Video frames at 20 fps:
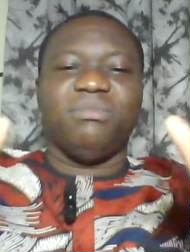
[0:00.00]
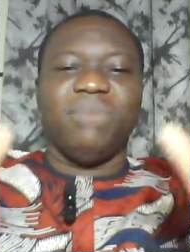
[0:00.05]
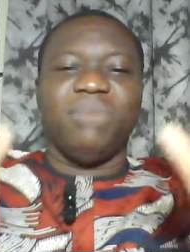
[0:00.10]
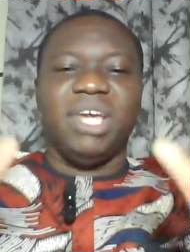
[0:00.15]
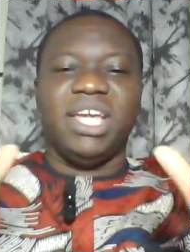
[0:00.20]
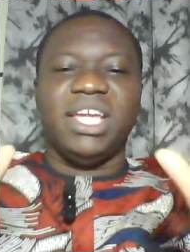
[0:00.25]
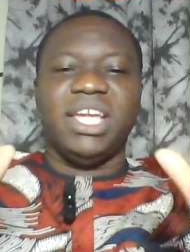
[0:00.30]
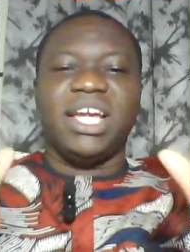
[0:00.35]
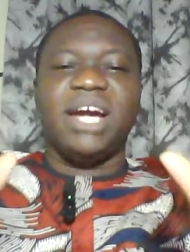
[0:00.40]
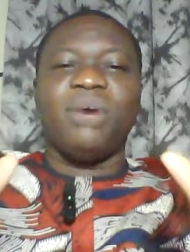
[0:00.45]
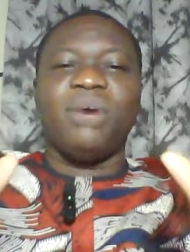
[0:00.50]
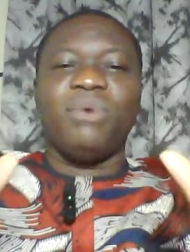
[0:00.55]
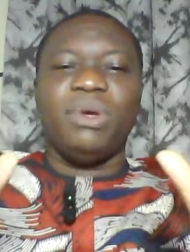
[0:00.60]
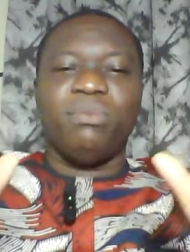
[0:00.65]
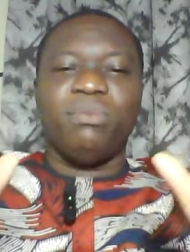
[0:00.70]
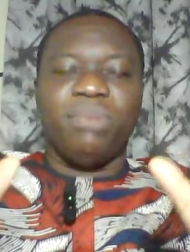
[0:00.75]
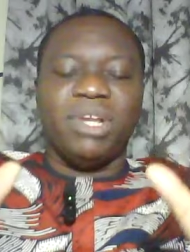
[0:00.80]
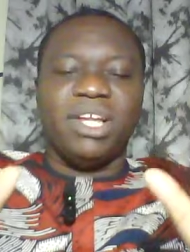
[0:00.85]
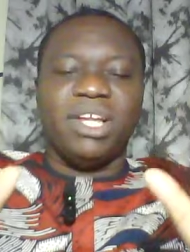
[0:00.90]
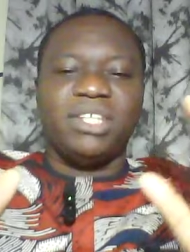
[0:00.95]
May
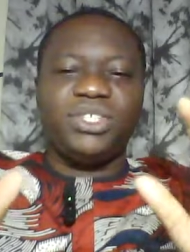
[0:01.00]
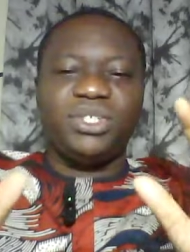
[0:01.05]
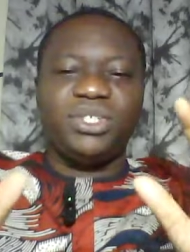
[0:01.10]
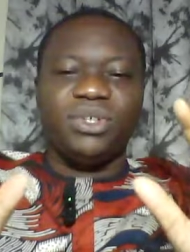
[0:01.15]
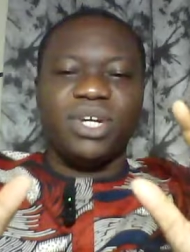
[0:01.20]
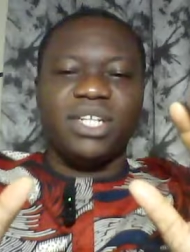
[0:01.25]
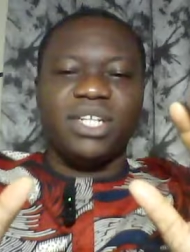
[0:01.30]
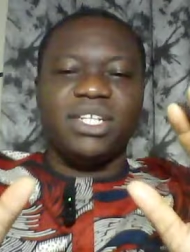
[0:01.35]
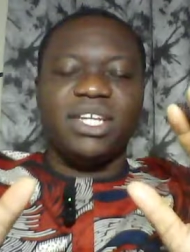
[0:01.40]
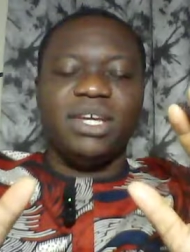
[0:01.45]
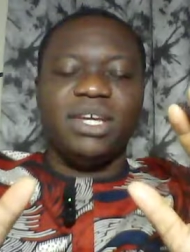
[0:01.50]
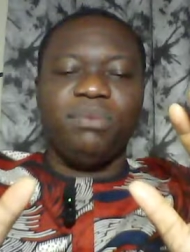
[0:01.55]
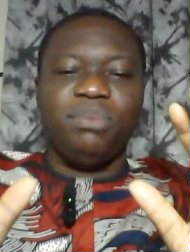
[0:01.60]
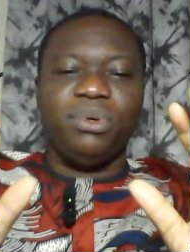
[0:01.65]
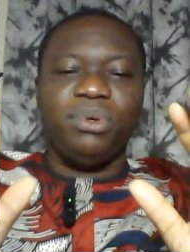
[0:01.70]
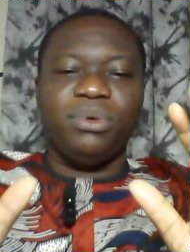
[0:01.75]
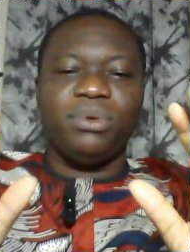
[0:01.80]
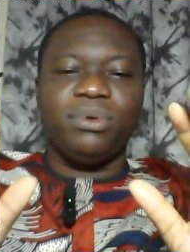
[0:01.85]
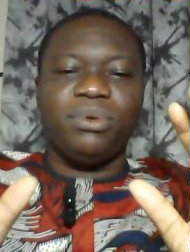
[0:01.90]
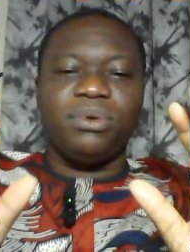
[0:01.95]
Yahweh bless you and
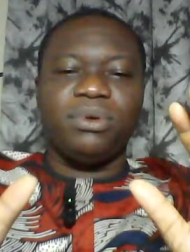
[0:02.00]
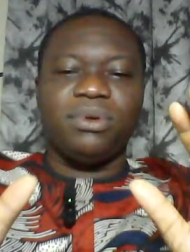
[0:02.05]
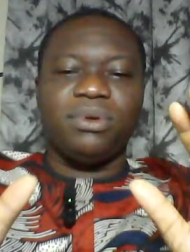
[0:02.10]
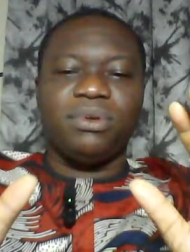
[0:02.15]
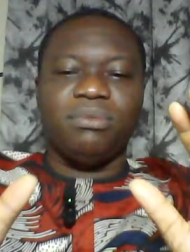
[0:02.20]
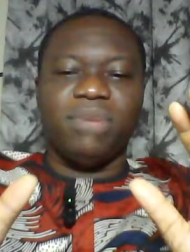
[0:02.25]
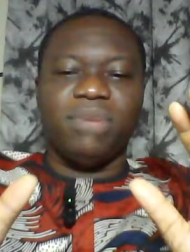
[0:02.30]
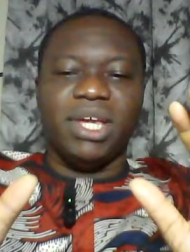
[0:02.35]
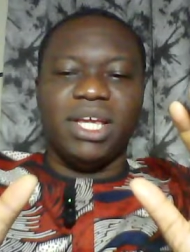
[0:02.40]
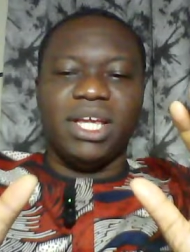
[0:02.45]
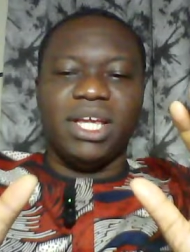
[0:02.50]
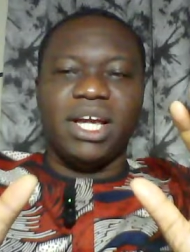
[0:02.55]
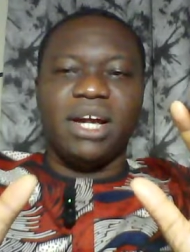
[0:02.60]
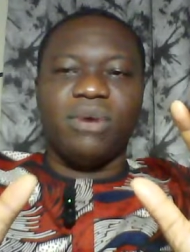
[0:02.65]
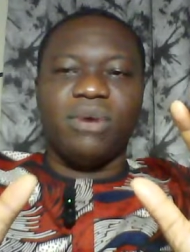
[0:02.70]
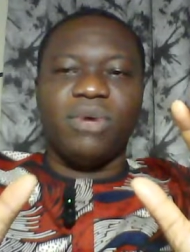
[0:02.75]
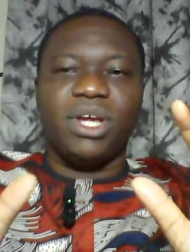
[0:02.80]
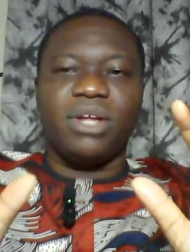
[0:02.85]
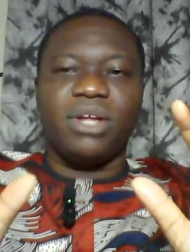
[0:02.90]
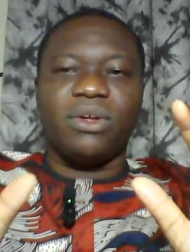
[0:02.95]
keep you. May
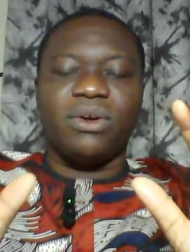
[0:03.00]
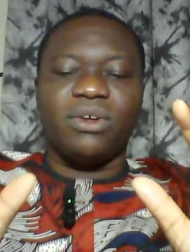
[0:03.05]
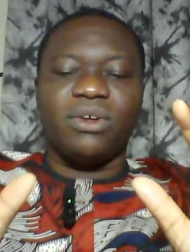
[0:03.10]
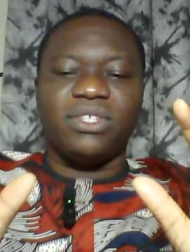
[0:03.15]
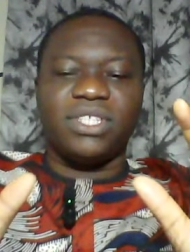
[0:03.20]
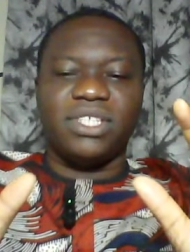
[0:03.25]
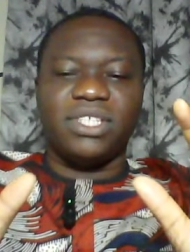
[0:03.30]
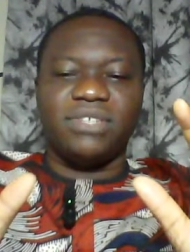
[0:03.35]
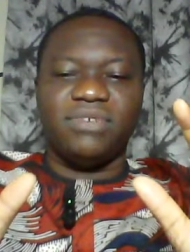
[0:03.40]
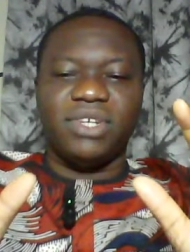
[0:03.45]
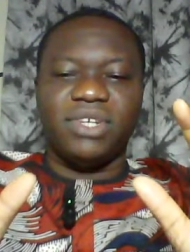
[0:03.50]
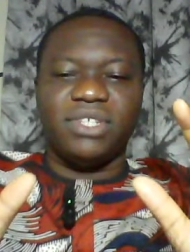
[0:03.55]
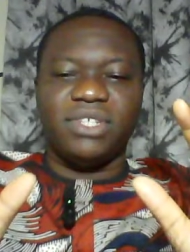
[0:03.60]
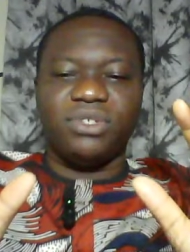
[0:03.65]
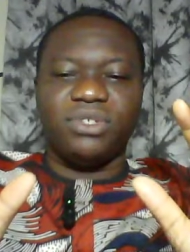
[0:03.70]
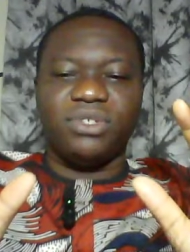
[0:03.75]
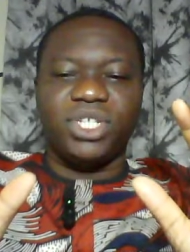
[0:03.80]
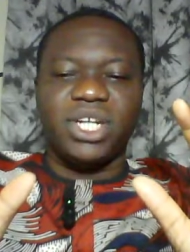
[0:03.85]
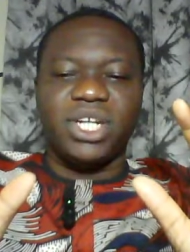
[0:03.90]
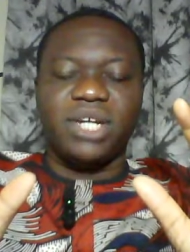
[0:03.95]
Yahweh cause his
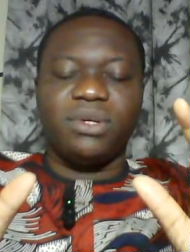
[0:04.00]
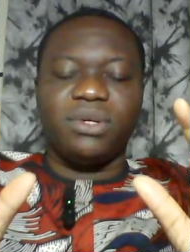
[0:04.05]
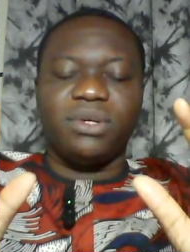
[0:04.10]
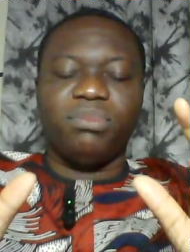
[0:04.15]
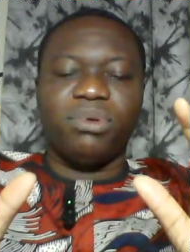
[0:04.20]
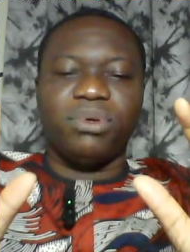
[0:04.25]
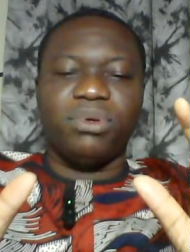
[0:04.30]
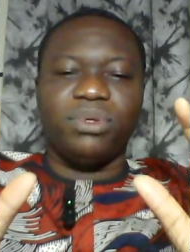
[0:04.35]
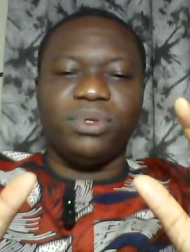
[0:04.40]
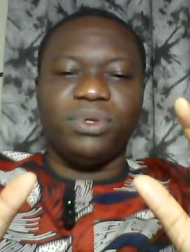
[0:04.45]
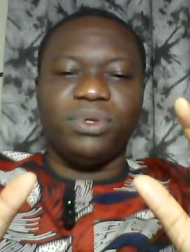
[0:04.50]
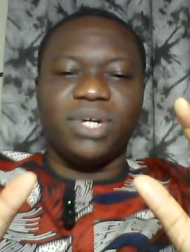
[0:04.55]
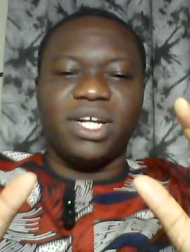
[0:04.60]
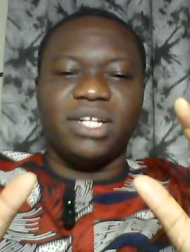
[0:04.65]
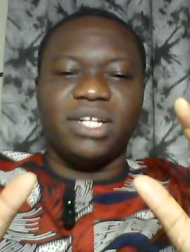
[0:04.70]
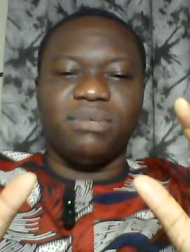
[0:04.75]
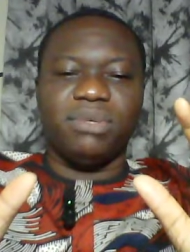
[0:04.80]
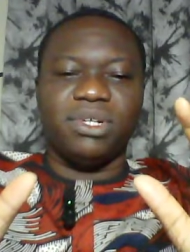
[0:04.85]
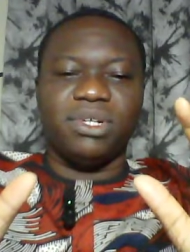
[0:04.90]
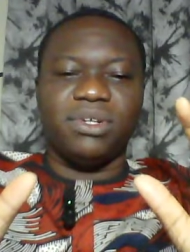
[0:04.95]
face to shine upon you
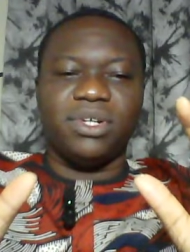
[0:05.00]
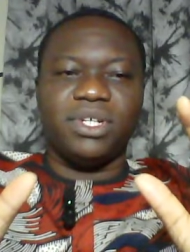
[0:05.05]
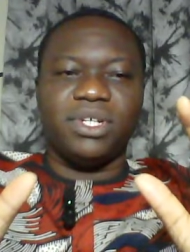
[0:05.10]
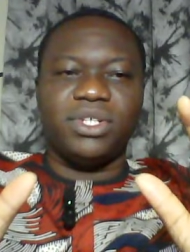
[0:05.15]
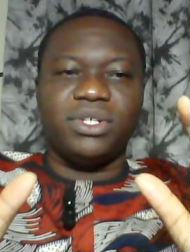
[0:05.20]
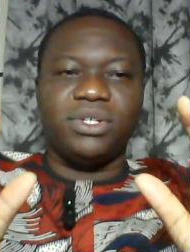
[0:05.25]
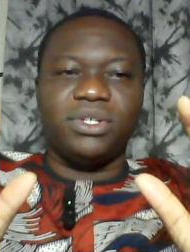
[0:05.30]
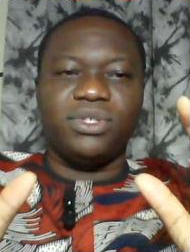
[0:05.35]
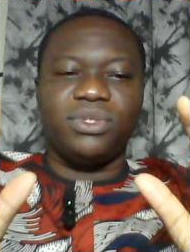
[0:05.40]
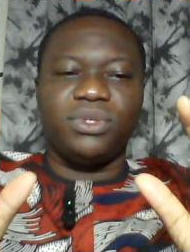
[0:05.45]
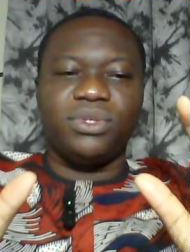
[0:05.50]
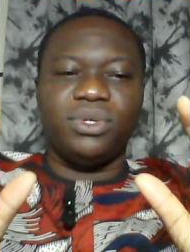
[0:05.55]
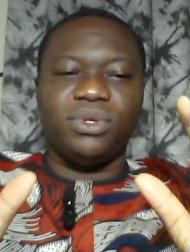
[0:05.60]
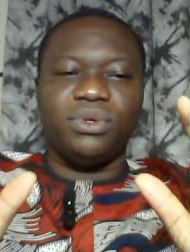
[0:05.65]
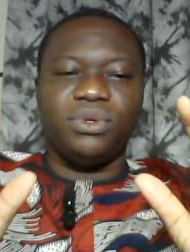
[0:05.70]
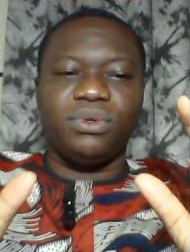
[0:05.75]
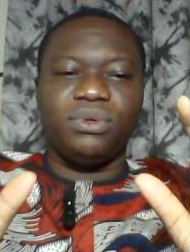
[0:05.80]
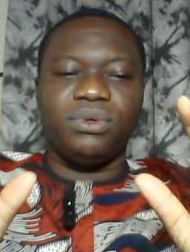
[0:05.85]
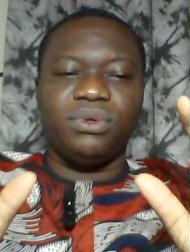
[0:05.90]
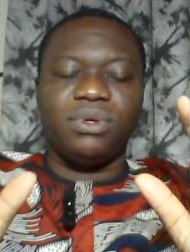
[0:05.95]
and be gracious to
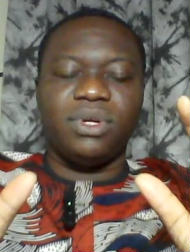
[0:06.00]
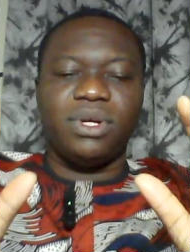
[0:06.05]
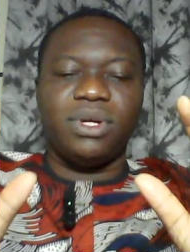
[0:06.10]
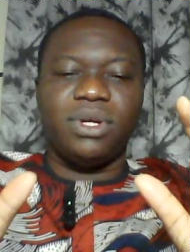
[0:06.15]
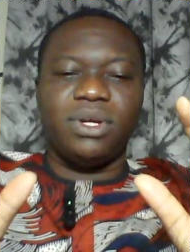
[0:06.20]
you.